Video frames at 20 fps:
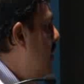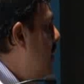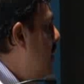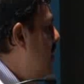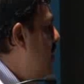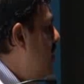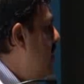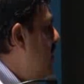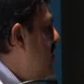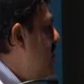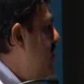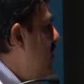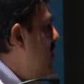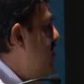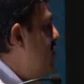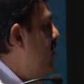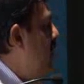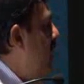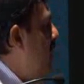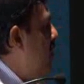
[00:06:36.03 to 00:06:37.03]
otherwise we
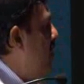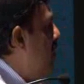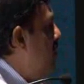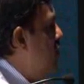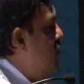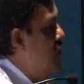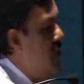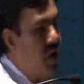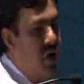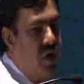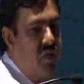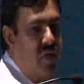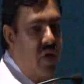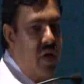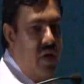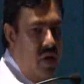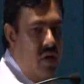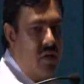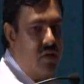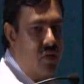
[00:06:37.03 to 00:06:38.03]
have spent almost 35
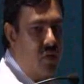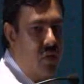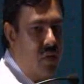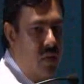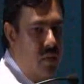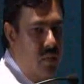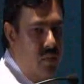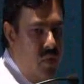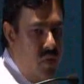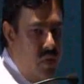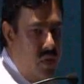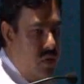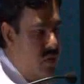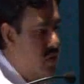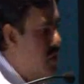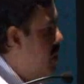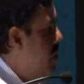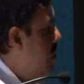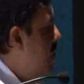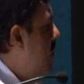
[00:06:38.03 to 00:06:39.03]
years, you can use it.
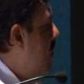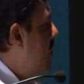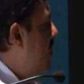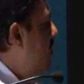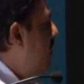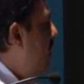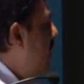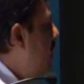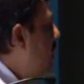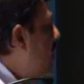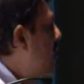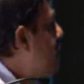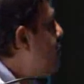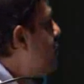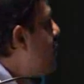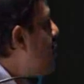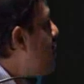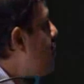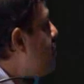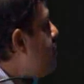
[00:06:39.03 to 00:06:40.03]
So 35 years
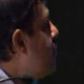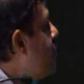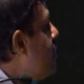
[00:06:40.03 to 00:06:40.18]
we have